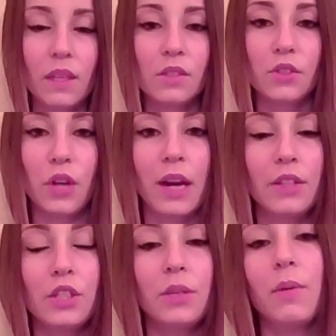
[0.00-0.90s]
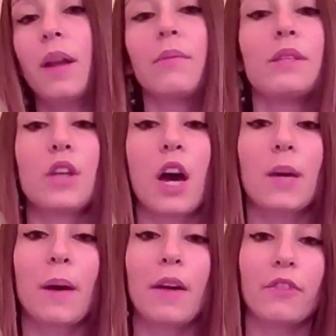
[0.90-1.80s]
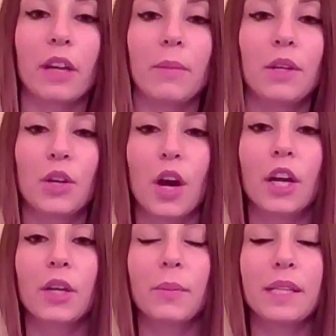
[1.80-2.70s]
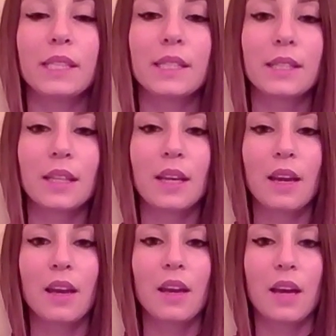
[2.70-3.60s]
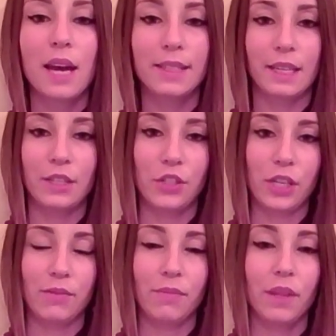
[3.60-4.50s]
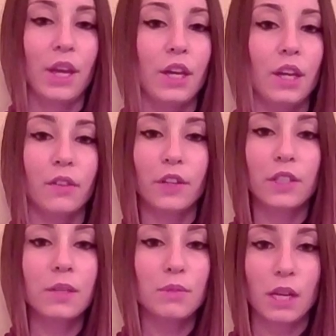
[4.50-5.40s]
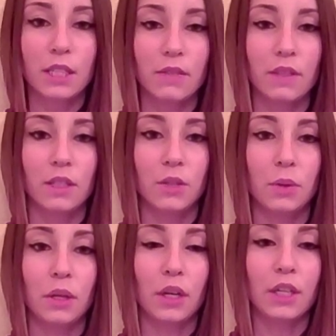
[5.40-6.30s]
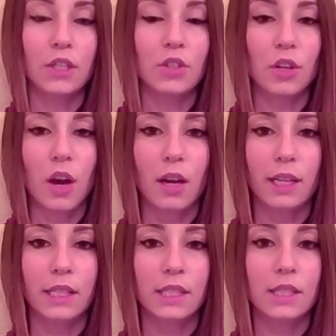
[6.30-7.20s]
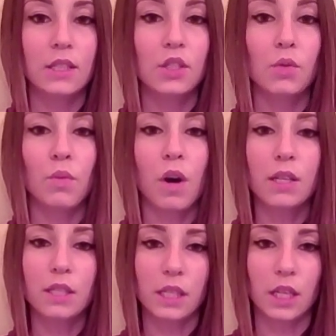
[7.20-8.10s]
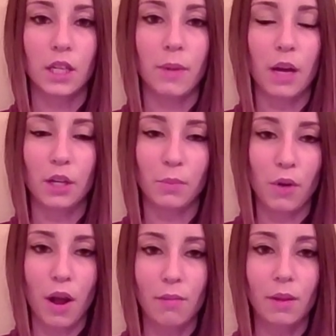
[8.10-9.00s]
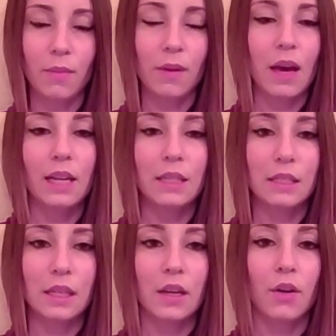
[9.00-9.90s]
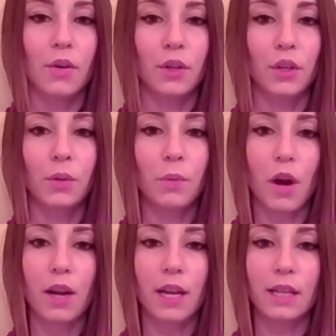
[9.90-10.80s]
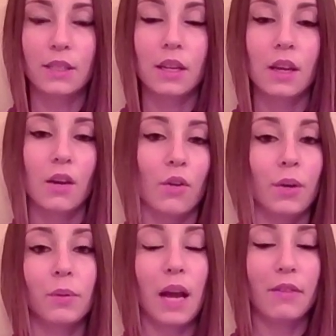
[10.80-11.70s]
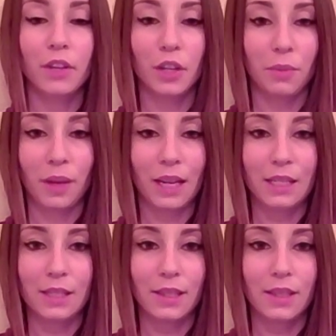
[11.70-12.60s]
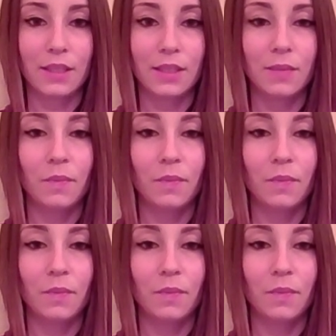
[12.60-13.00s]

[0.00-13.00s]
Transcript: Strategy 1, we talk about framing your arguments. Attention. Your first objective is to encourage your audience to want to hear about your problem, idea, or new product, or whatever your main idea is.